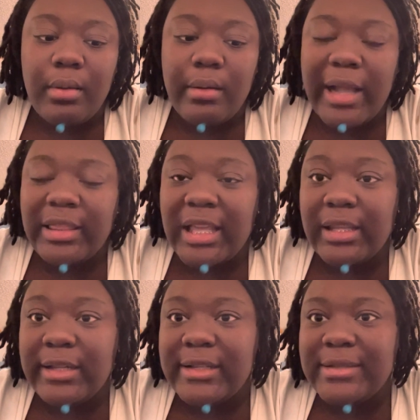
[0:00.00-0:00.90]
at the
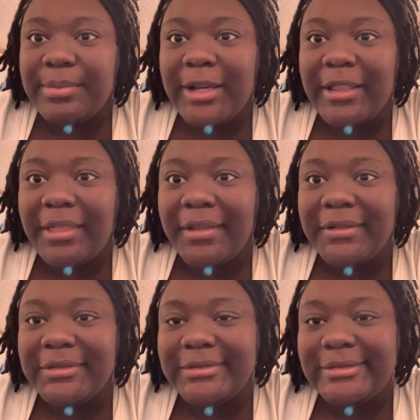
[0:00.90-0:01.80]
end of this month
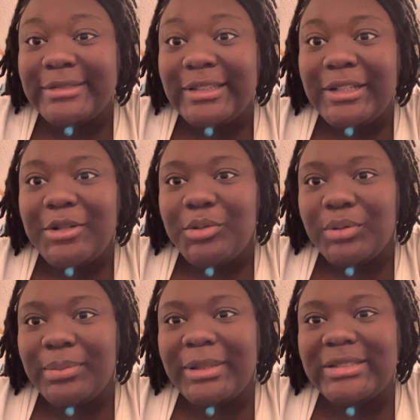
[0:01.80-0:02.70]

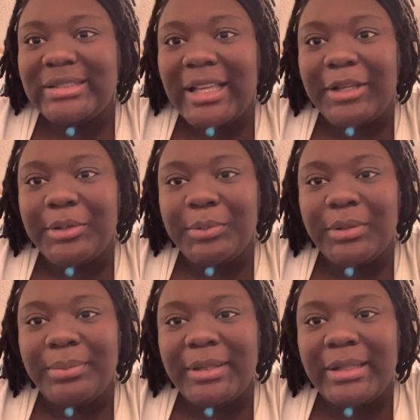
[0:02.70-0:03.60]
what my cycle
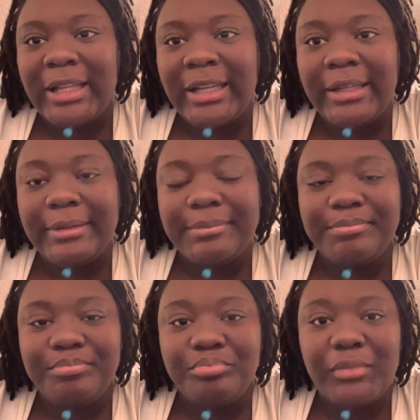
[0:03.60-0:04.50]
would be like.
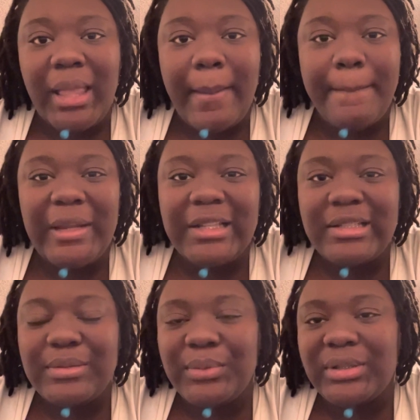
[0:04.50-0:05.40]
But I
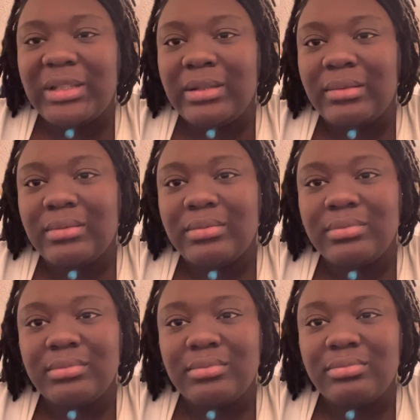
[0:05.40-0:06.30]
just want to
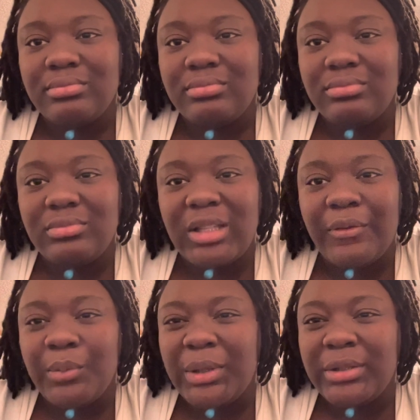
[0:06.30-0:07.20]
give
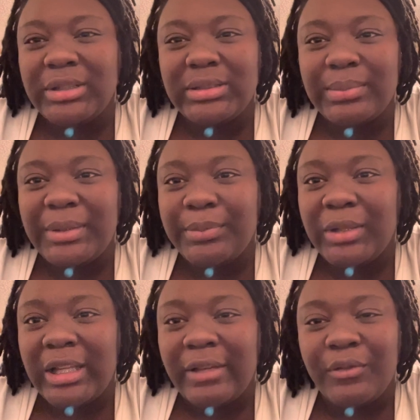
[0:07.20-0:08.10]
awareness to people,
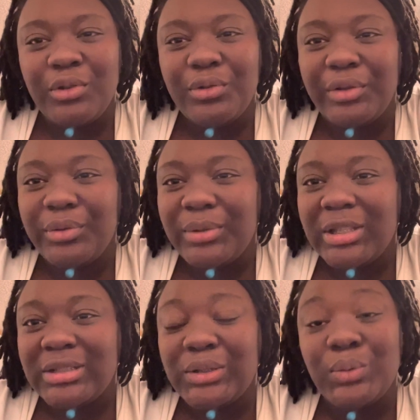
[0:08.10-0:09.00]
like, if you're going through
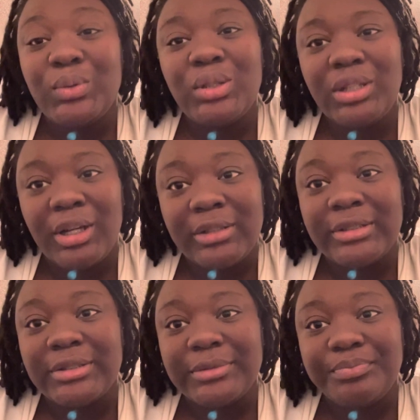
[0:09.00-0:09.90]
this, go to the
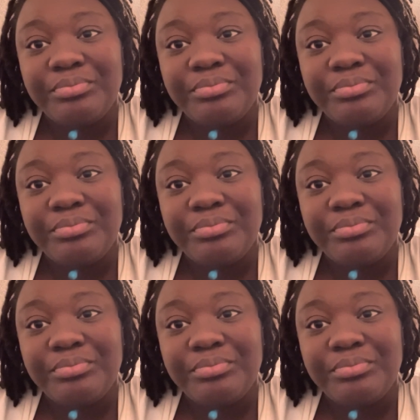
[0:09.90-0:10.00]
doctor,